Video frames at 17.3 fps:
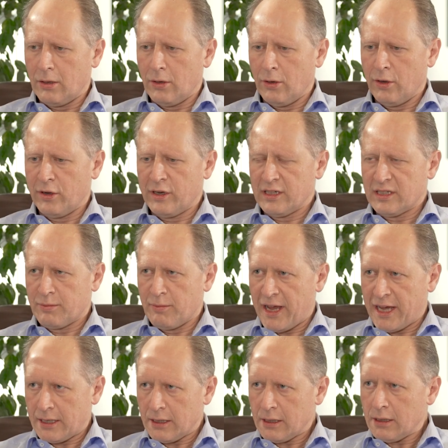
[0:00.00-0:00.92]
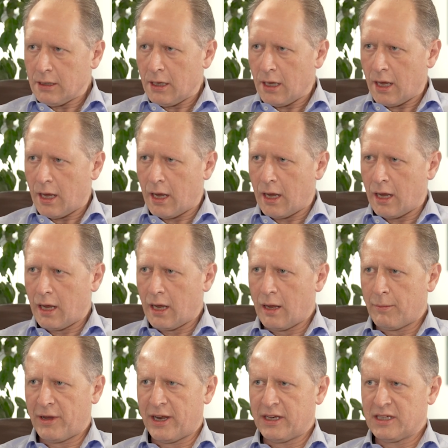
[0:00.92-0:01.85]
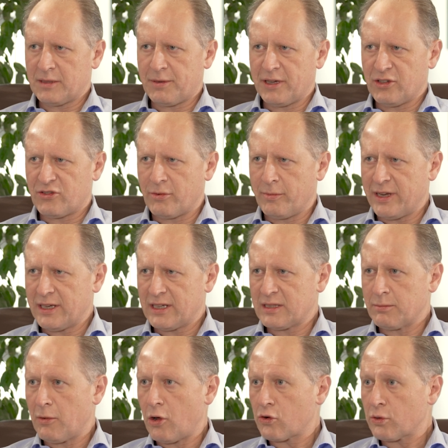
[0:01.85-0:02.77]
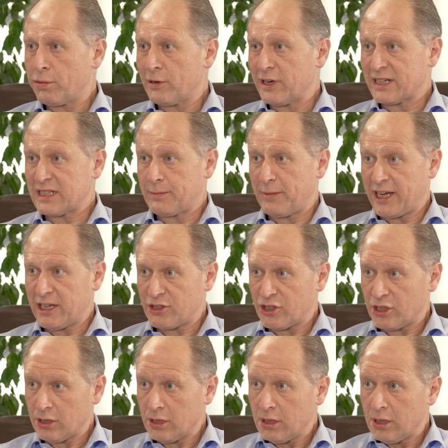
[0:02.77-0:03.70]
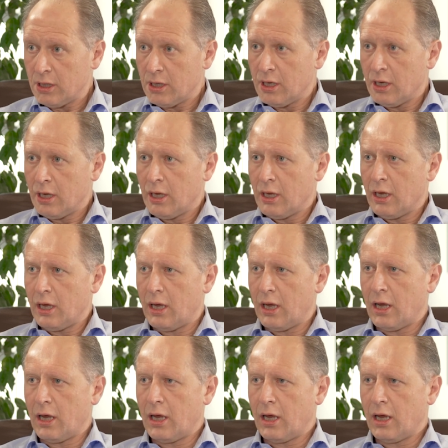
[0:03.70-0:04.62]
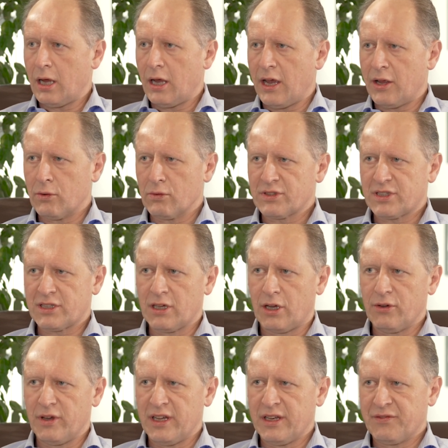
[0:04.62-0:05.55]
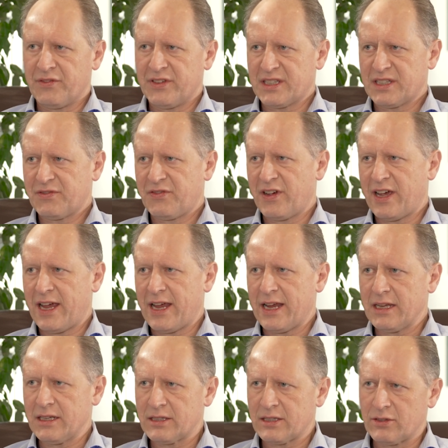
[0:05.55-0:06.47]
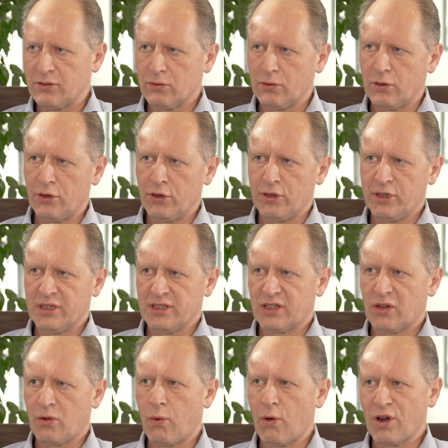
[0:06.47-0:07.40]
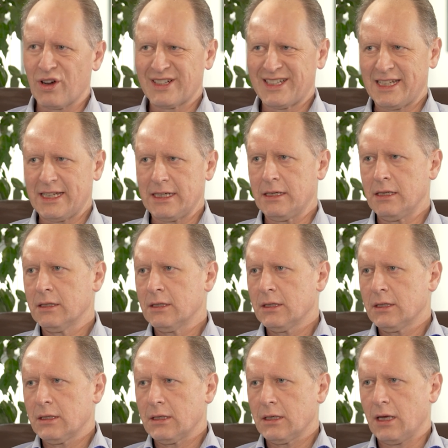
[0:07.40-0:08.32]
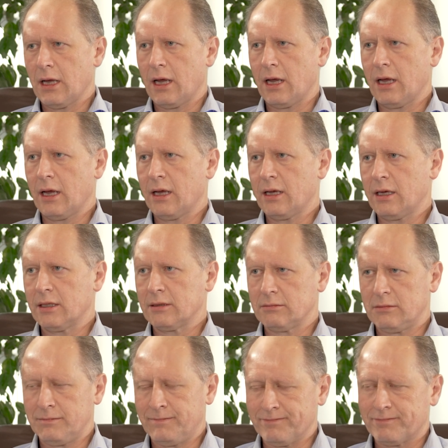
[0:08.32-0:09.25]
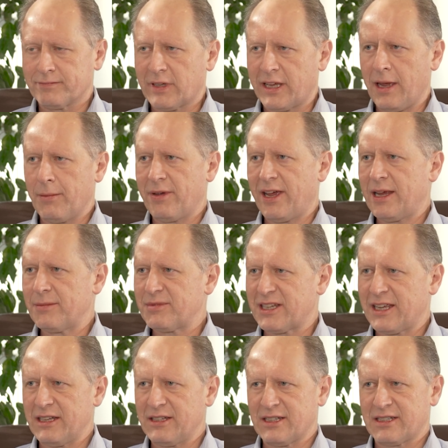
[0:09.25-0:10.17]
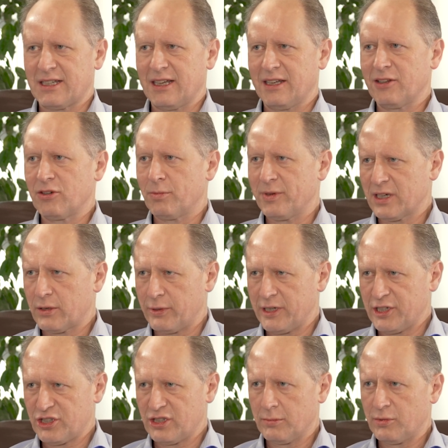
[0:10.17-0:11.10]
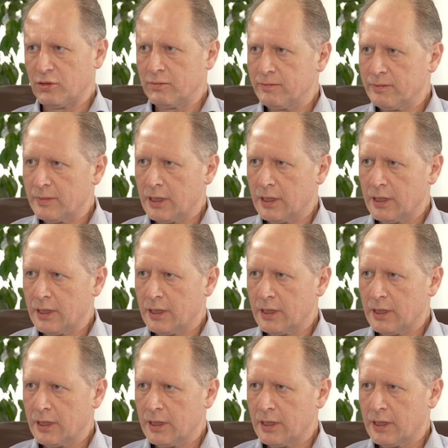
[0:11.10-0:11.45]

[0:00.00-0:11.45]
earnings matter, but there's been tremendous multiple expansion. And also in this phase, your earnings quality can perhaps get just a little bit questionable.